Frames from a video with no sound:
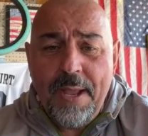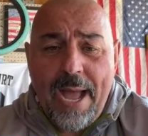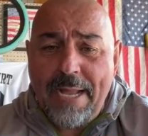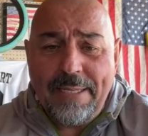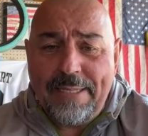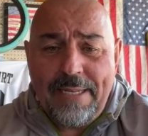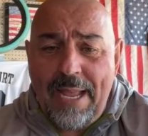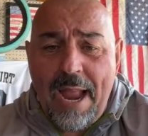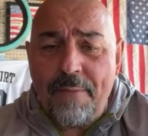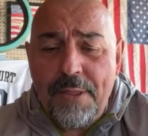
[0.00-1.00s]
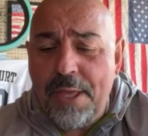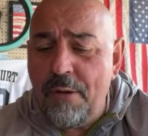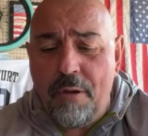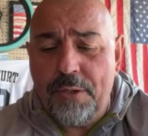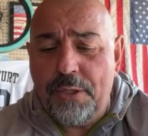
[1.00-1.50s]
I can see everything
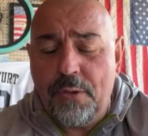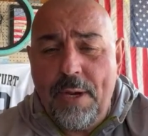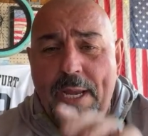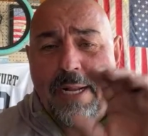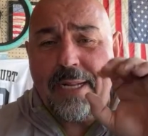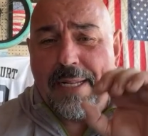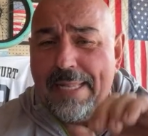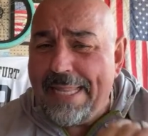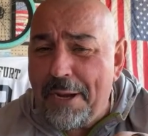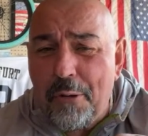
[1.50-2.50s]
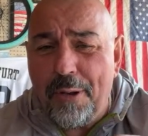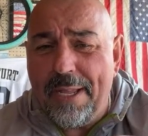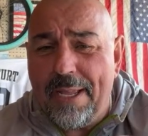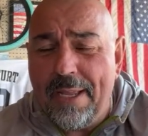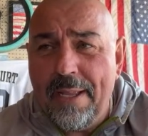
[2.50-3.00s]
on the screen clearly.